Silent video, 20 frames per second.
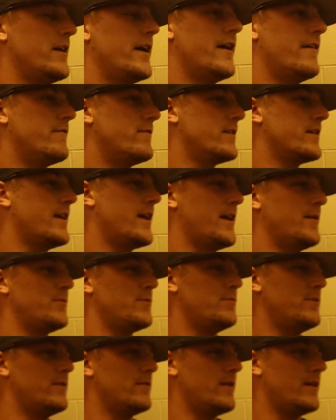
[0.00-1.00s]
every game
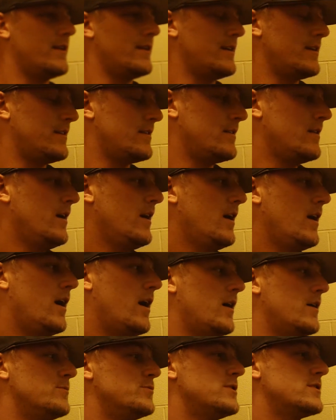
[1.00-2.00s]
to be ready, and
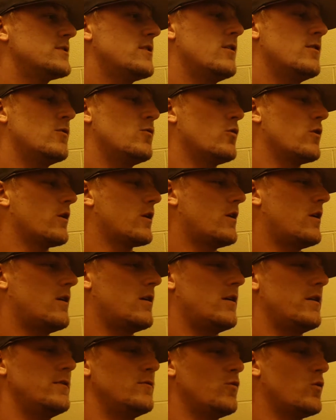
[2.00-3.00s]
just going to work
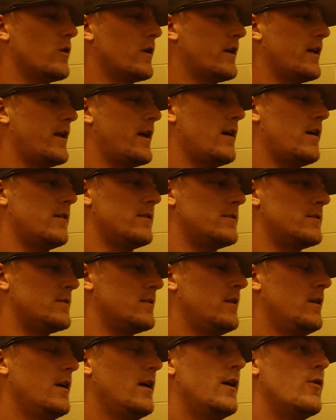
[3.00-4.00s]
hard and working out
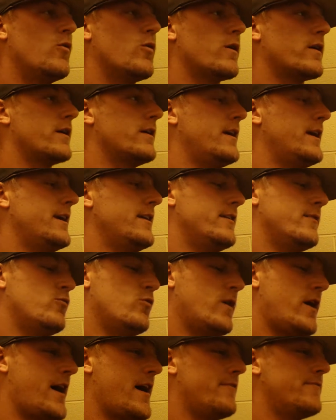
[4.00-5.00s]
and working, hitting
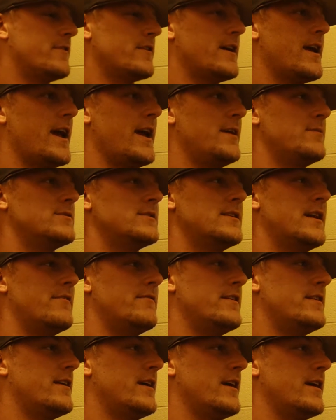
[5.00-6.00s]
after games and
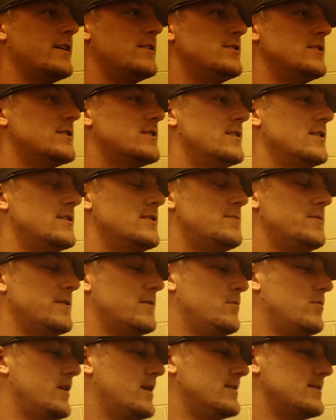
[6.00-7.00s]
everything. It's just, it's
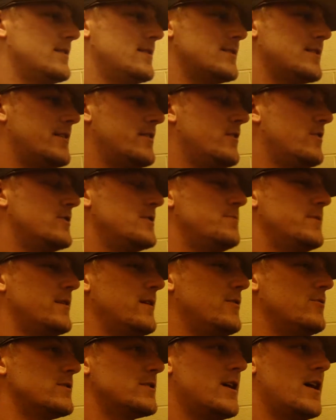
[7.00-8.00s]
been a blessing, because I know
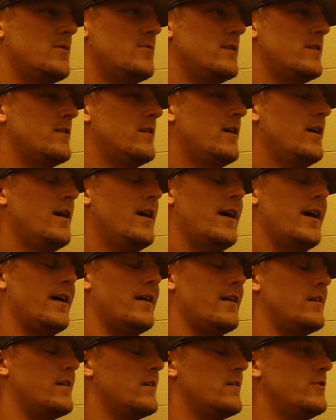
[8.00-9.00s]
it was coming,
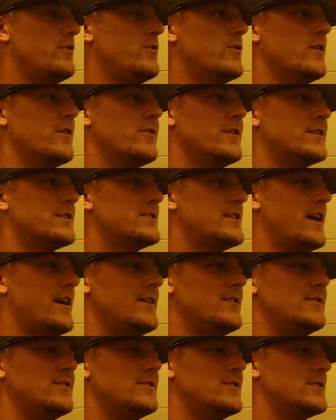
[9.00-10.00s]
and do it on this
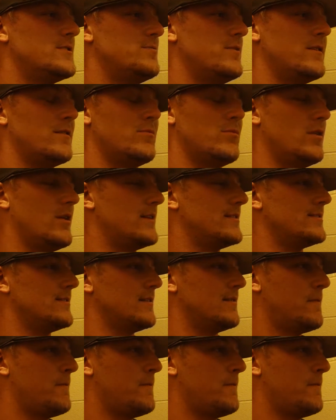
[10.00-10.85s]
stage has just been a blessing.